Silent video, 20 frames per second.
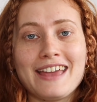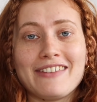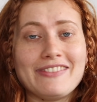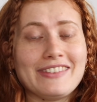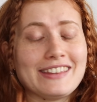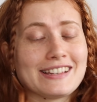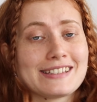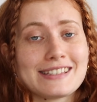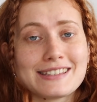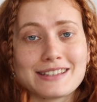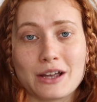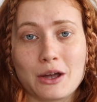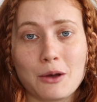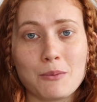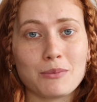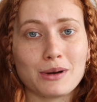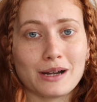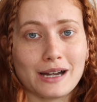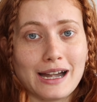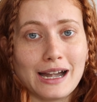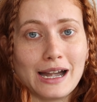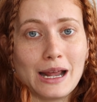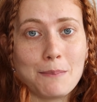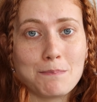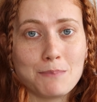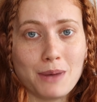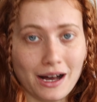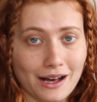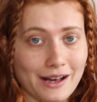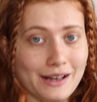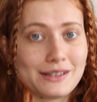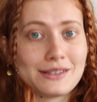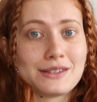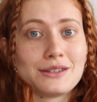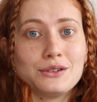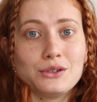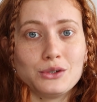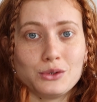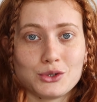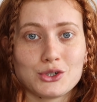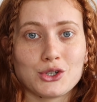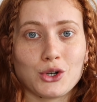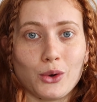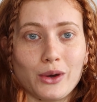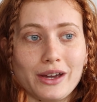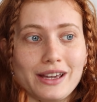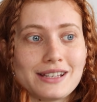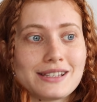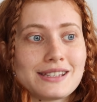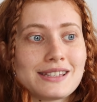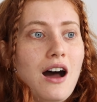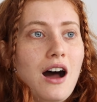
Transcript: This is a completely personal choice.